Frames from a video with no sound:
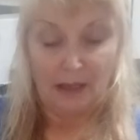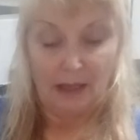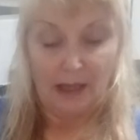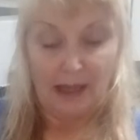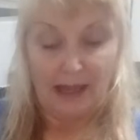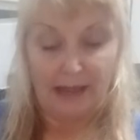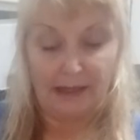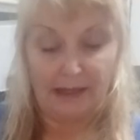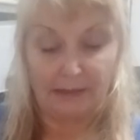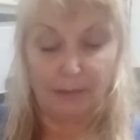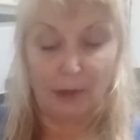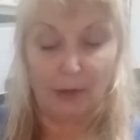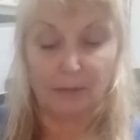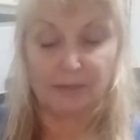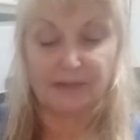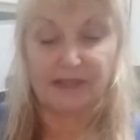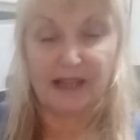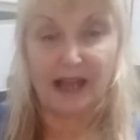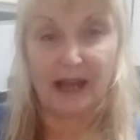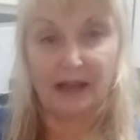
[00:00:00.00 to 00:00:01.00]
and it
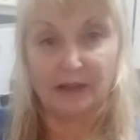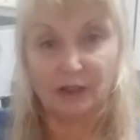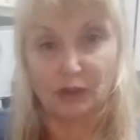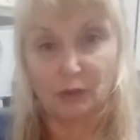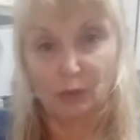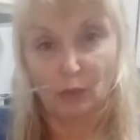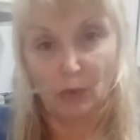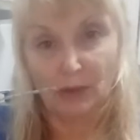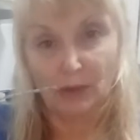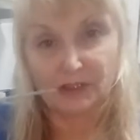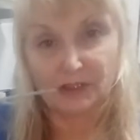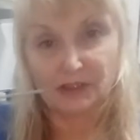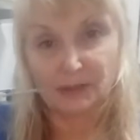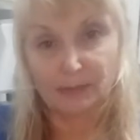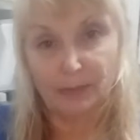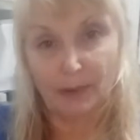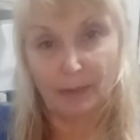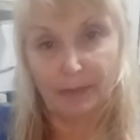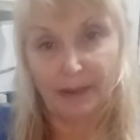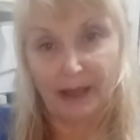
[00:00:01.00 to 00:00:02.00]
pops out, you want it to
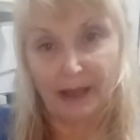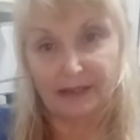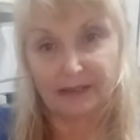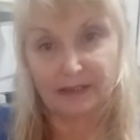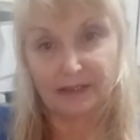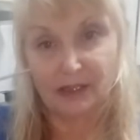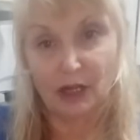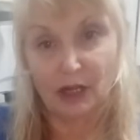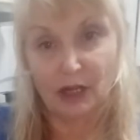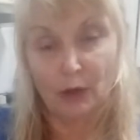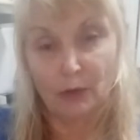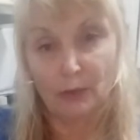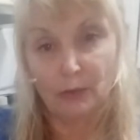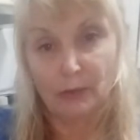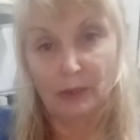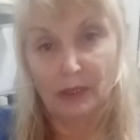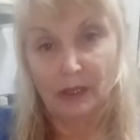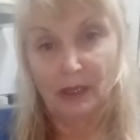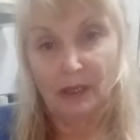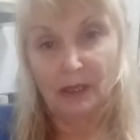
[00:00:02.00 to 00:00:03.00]
pop out, no
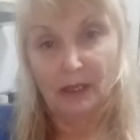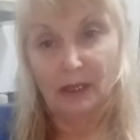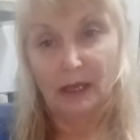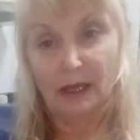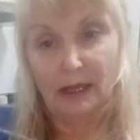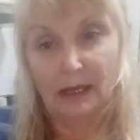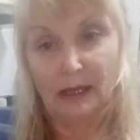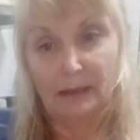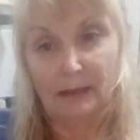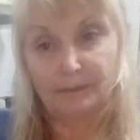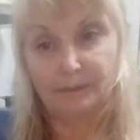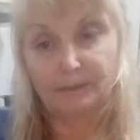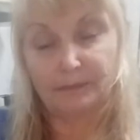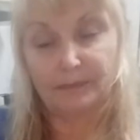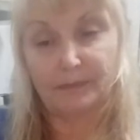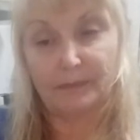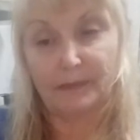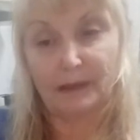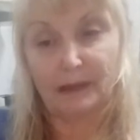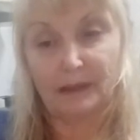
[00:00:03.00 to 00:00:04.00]

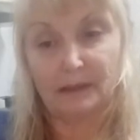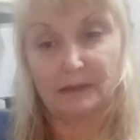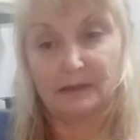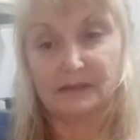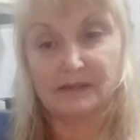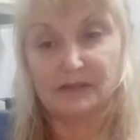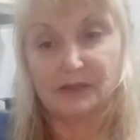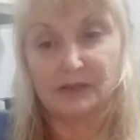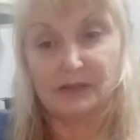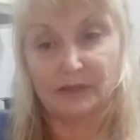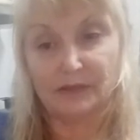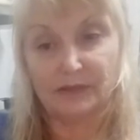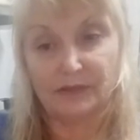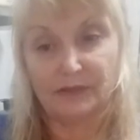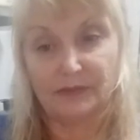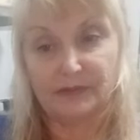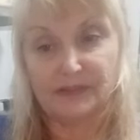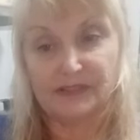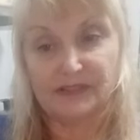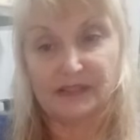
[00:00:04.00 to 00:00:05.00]
sort of
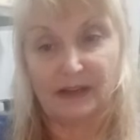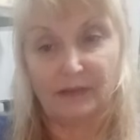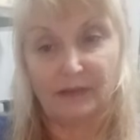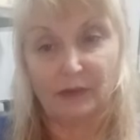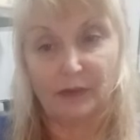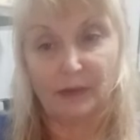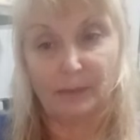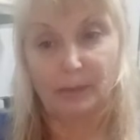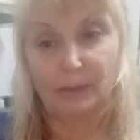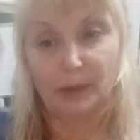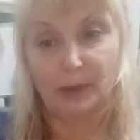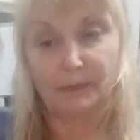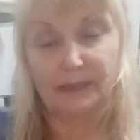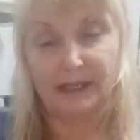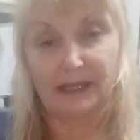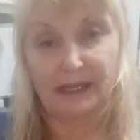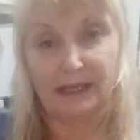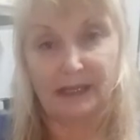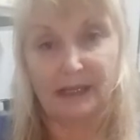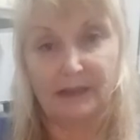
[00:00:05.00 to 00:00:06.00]
stuff on the bottom
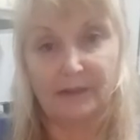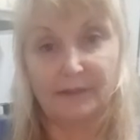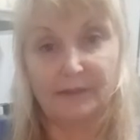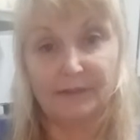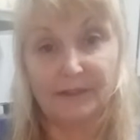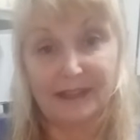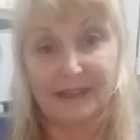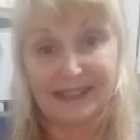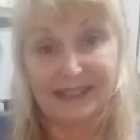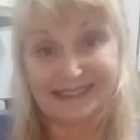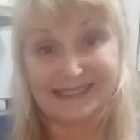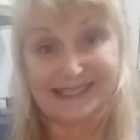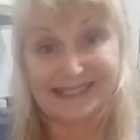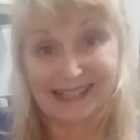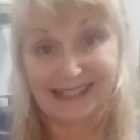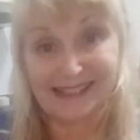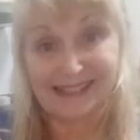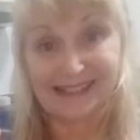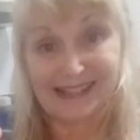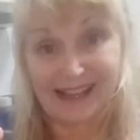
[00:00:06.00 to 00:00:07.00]
here. If it
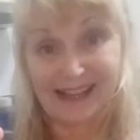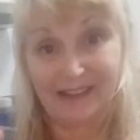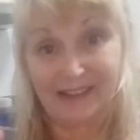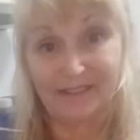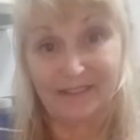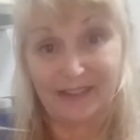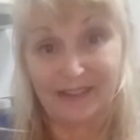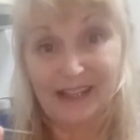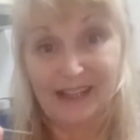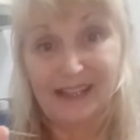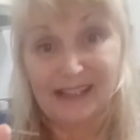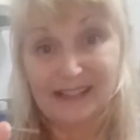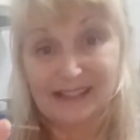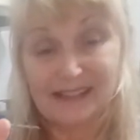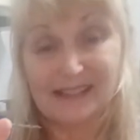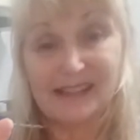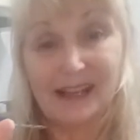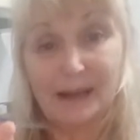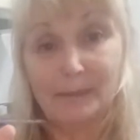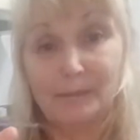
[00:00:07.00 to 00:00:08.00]
does have
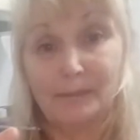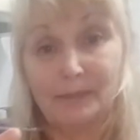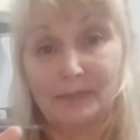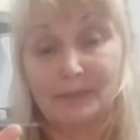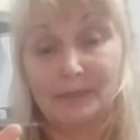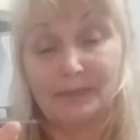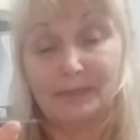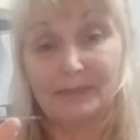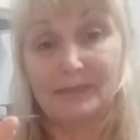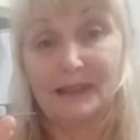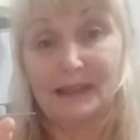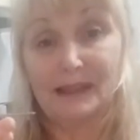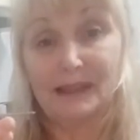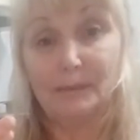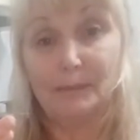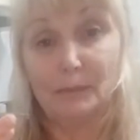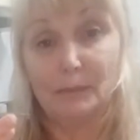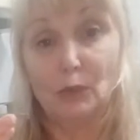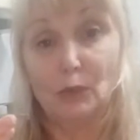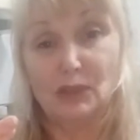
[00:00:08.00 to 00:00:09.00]
some
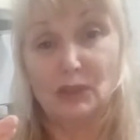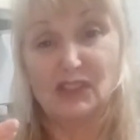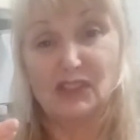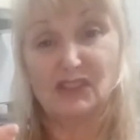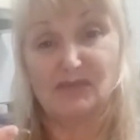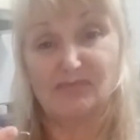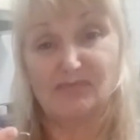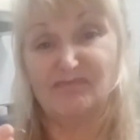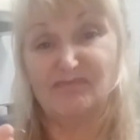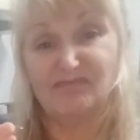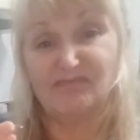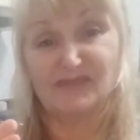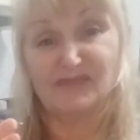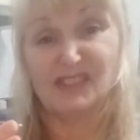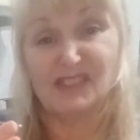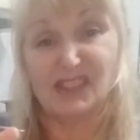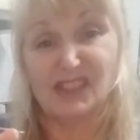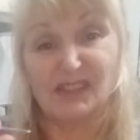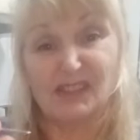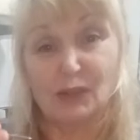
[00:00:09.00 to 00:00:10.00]
moist
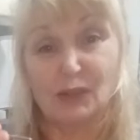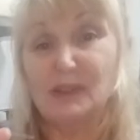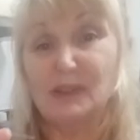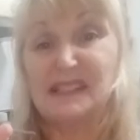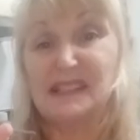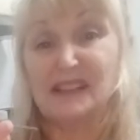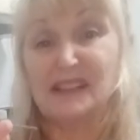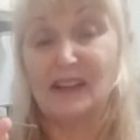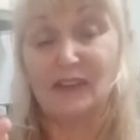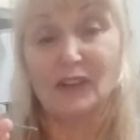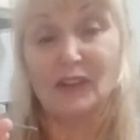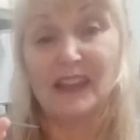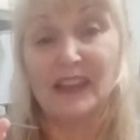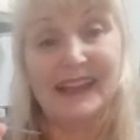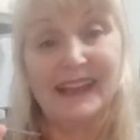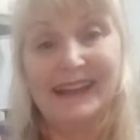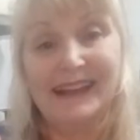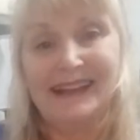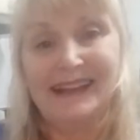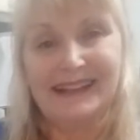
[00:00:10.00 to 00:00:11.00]
sort of gooey stuff on there,
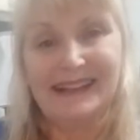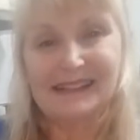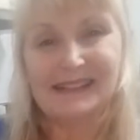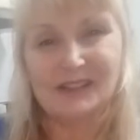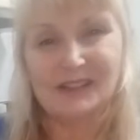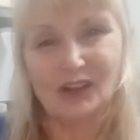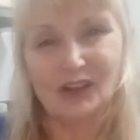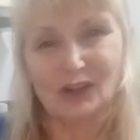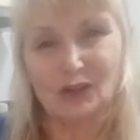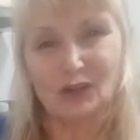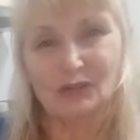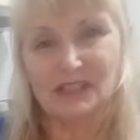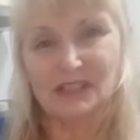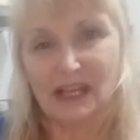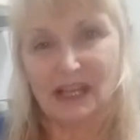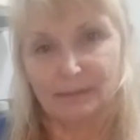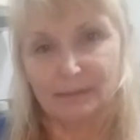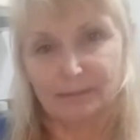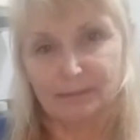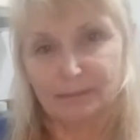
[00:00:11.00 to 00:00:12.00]
it's not cooked yet.